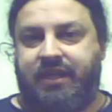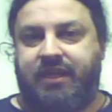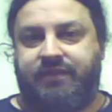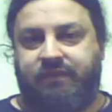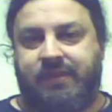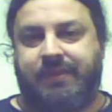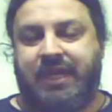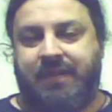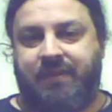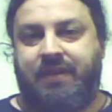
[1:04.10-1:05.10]
has
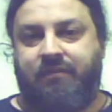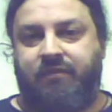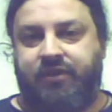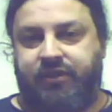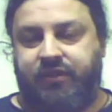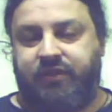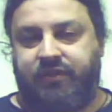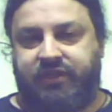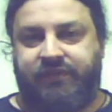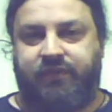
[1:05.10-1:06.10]
web camera that will
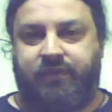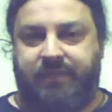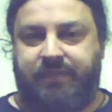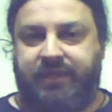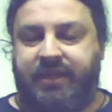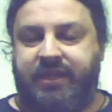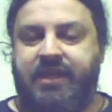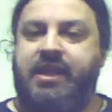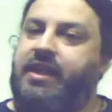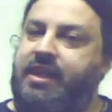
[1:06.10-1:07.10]
do seven twenty
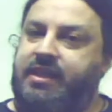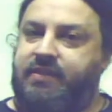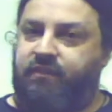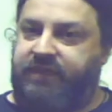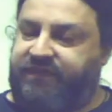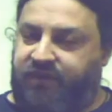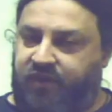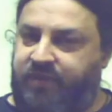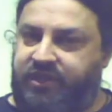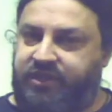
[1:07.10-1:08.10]
p. It's a
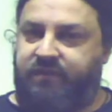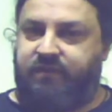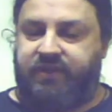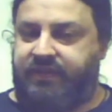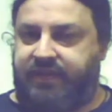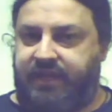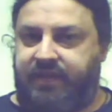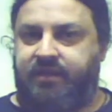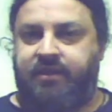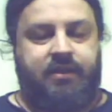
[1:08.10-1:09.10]
refurbish once
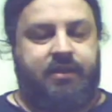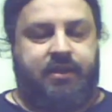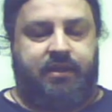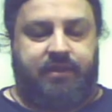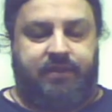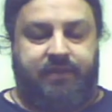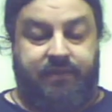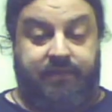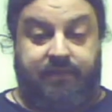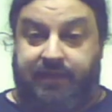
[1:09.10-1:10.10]
again,
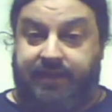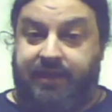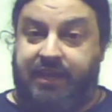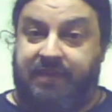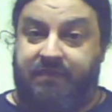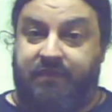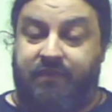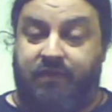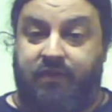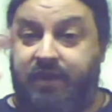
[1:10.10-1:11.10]
uh, like I had
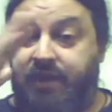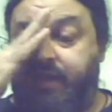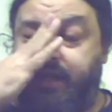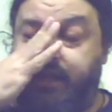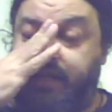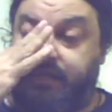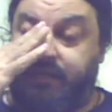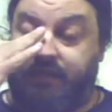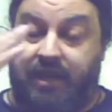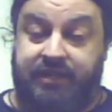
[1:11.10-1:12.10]
before.
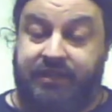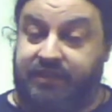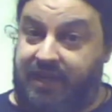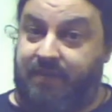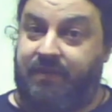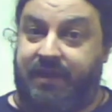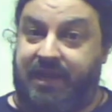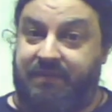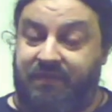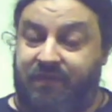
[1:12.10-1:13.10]
It's actually the same
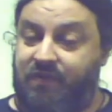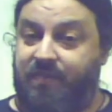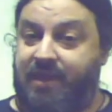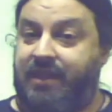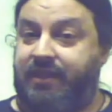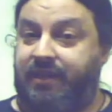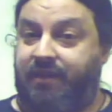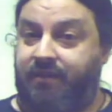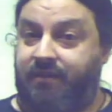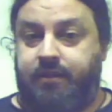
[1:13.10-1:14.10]
one I had before back
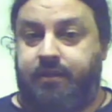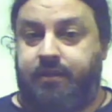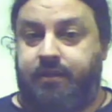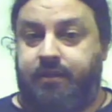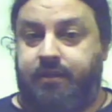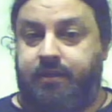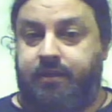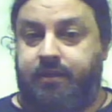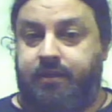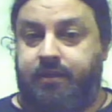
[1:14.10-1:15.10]
here. The
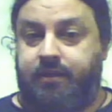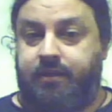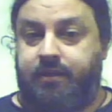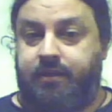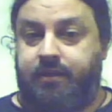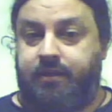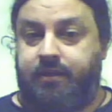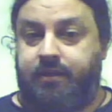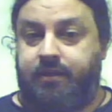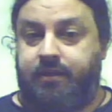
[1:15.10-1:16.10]
difference
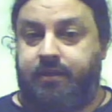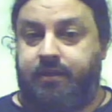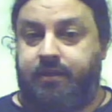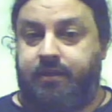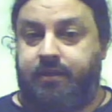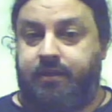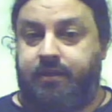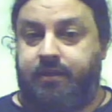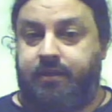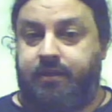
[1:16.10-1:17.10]
being using a
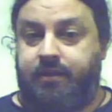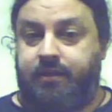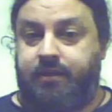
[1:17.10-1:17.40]
new method.